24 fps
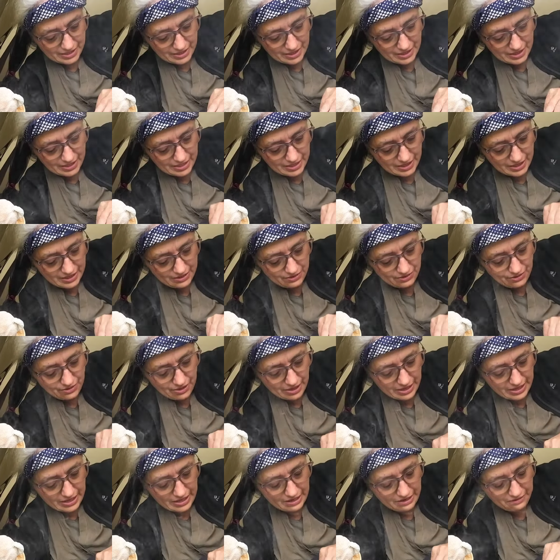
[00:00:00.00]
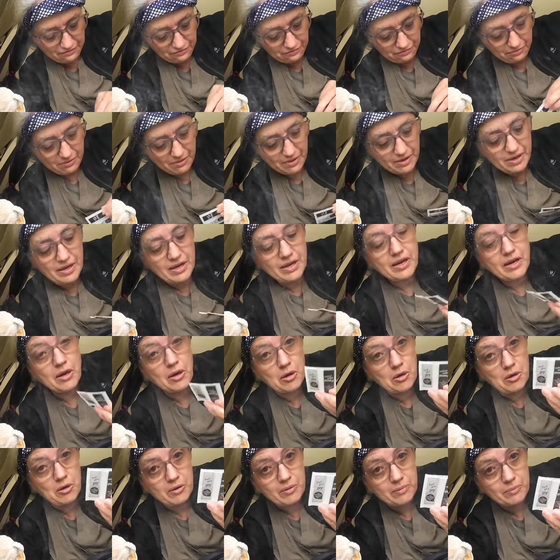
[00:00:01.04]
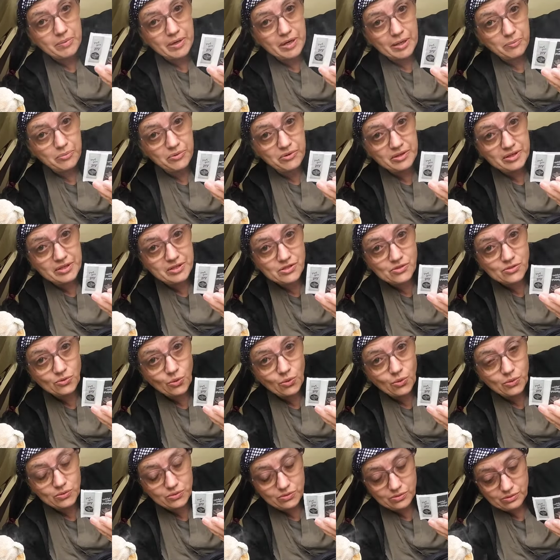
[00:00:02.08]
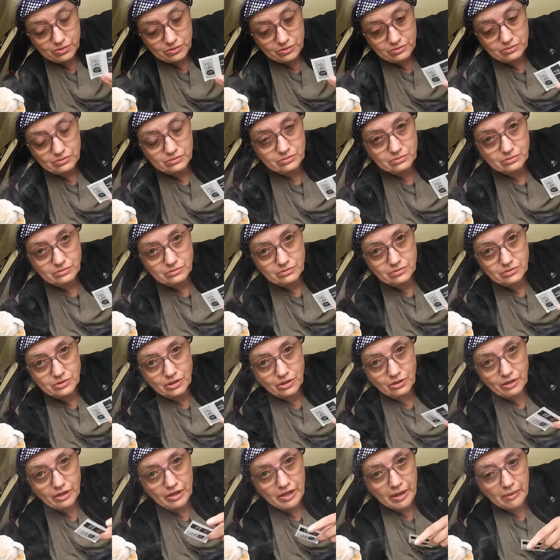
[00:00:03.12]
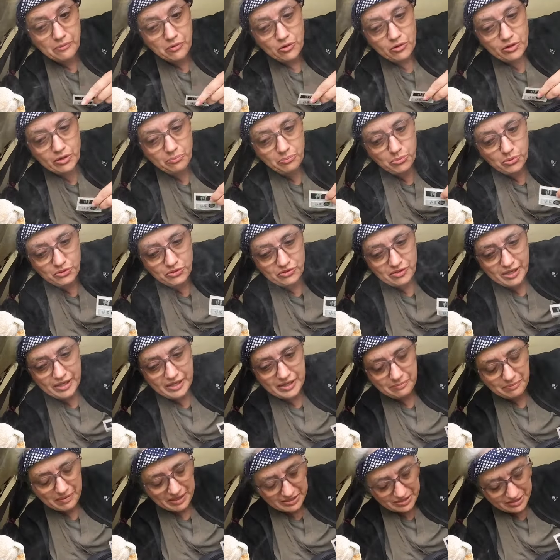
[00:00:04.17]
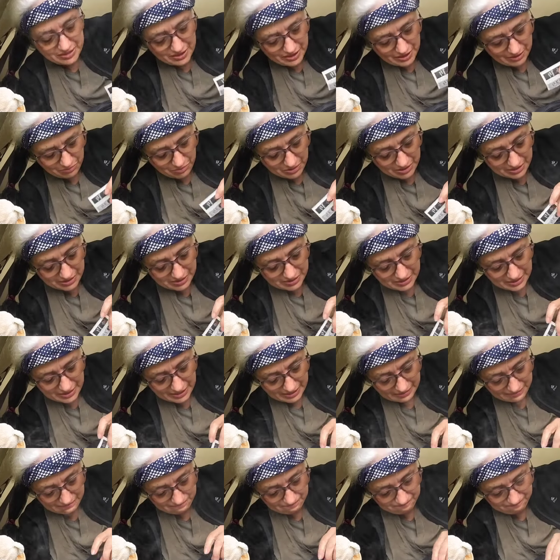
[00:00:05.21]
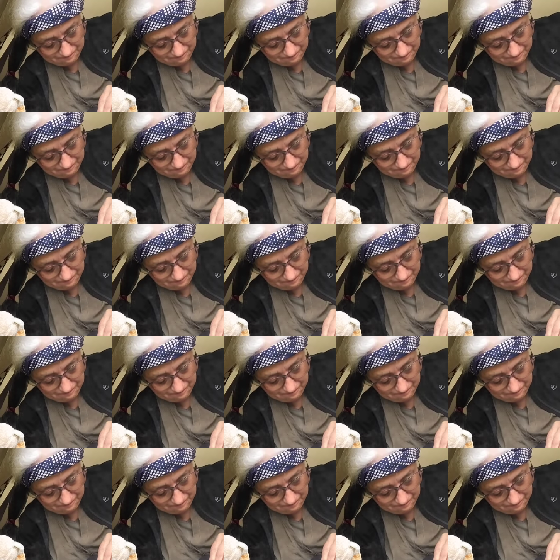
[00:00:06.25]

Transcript: And you have pepper and salt. Not that I'm gonna put that in my tea, but yeah.